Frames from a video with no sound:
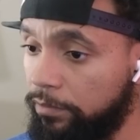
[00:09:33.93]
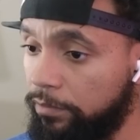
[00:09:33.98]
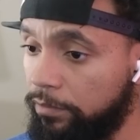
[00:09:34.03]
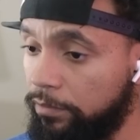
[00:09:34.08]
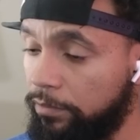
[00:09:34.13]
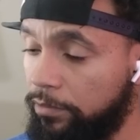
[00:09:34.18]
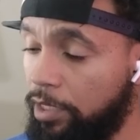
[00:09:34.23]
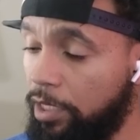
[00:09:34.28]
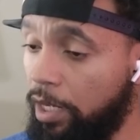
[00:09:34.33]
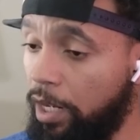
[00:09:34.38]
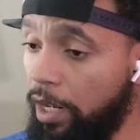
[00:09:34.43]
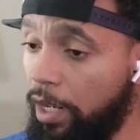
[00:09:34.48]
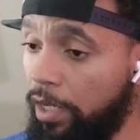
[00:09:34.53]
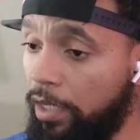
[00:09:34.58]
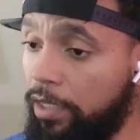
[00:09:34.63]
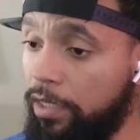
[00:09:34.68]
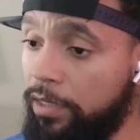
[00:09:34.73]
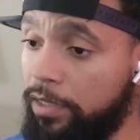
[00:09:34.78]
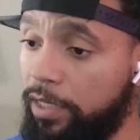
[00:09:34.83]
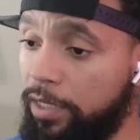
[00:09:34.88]
Yeah,
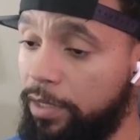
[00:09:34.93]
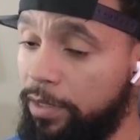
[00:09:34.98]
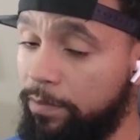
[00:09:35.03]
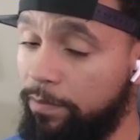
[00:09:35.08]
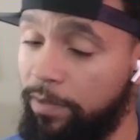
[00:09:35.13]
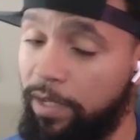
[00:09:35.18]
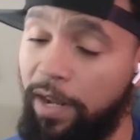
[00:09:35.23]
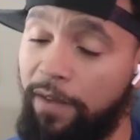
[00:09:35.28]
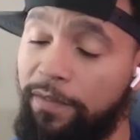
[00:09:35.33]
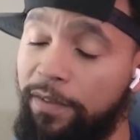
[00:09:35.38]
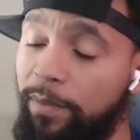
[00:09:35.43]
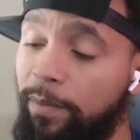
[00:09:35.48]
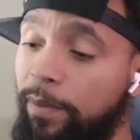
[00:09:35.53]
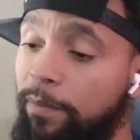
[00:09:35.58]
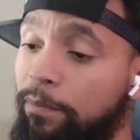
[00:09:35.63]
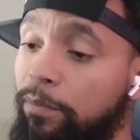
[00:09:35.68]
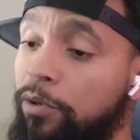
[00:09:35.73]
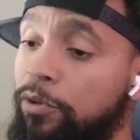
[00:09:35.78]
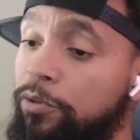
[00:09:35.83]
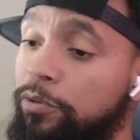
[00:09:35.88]
because he's definitely been
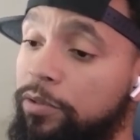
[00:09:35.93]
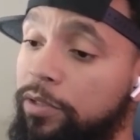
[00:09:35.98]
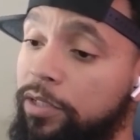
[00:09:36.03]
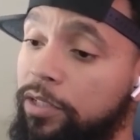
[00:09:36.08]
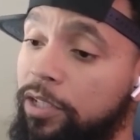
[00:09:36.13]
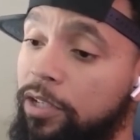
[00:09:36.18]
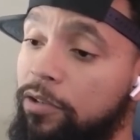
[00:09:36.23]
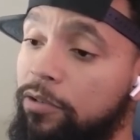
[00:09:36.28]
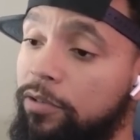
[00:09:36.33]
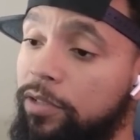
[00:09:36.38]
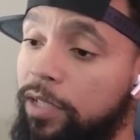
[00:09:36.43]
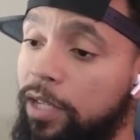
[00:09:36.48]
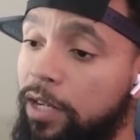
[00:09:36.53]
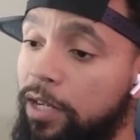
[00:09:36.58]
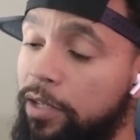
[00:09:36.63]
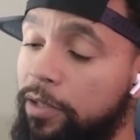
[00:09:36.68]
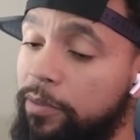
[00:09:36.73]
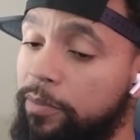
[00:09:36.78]
brooding this whole time.